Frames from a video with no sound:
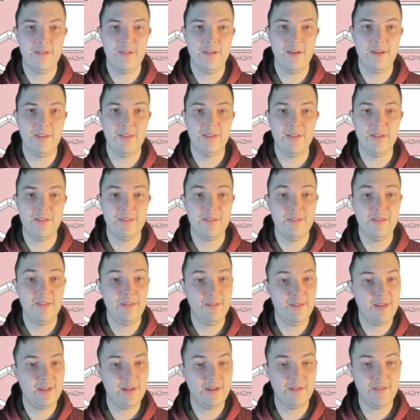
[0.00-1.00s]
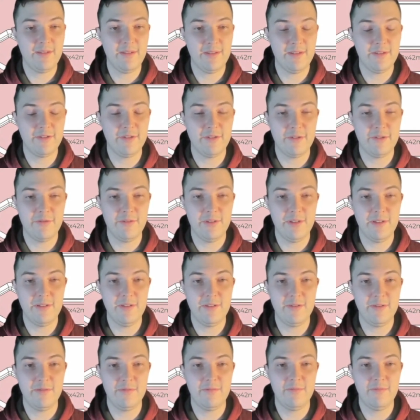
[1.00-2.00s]
and that's still technically constrained
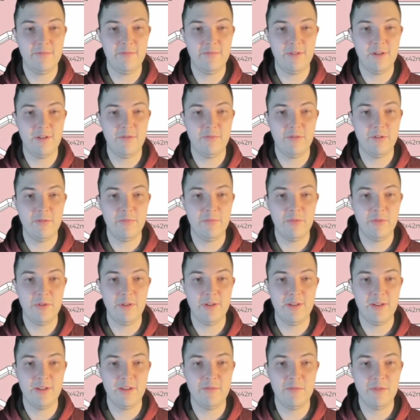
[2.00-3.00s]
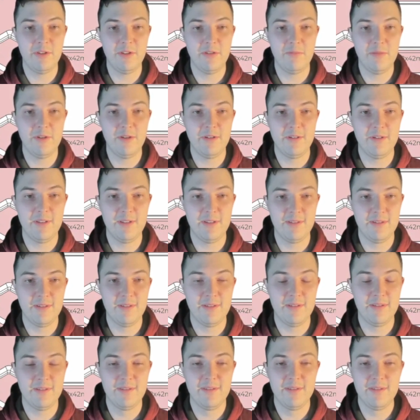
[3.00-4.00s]
to a 1.9 millimeter
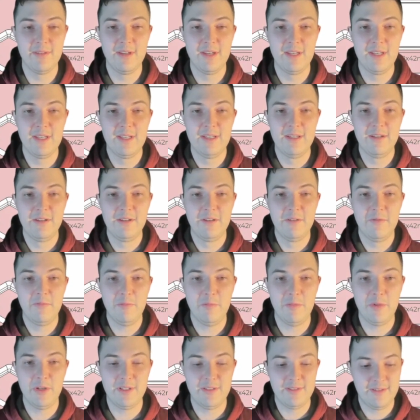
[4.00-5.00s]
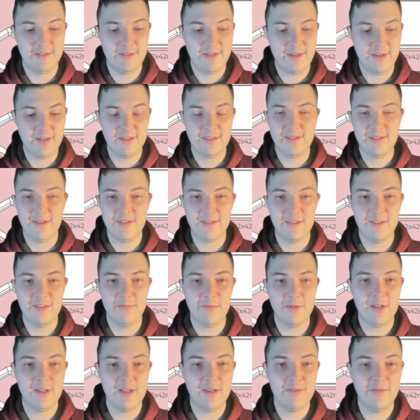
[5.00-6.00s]
distance, but it's not exactly the
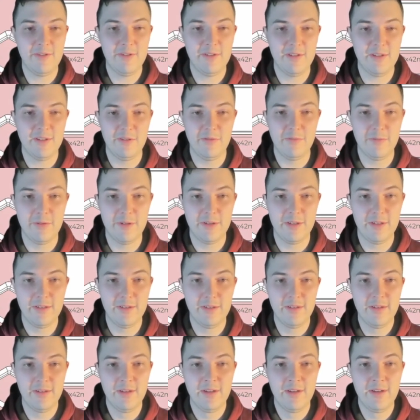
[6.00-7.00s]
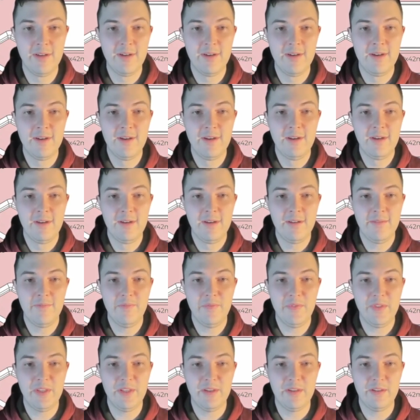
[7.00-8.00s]
behavior that you want.
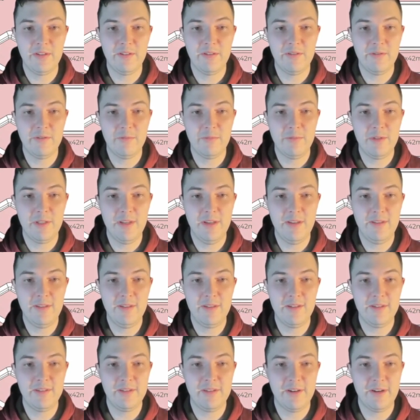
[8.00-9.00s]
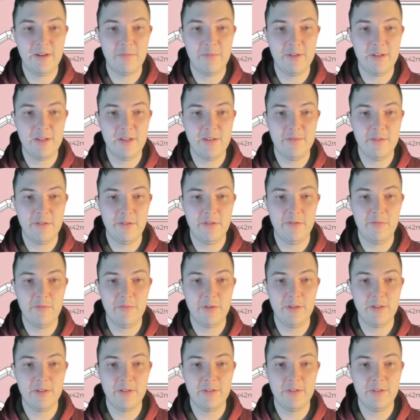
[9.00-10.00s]
And to obtain the desired behavior, you want
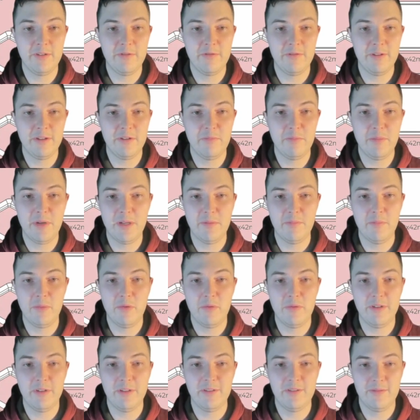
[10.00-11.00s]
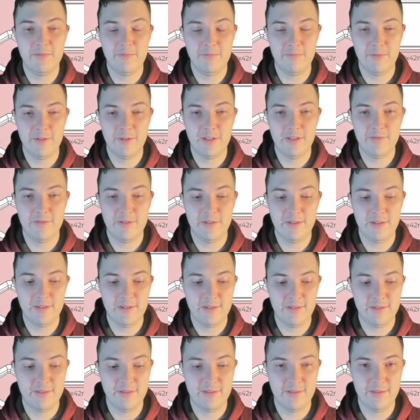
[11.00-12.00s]
to constrain by points whenever
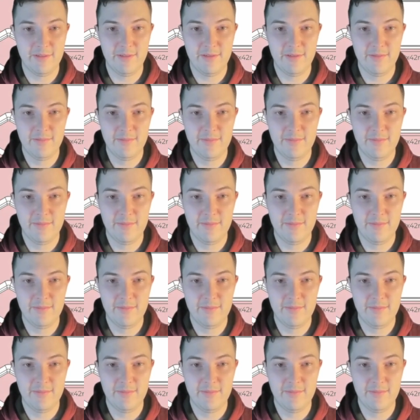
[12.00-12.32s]
necessary.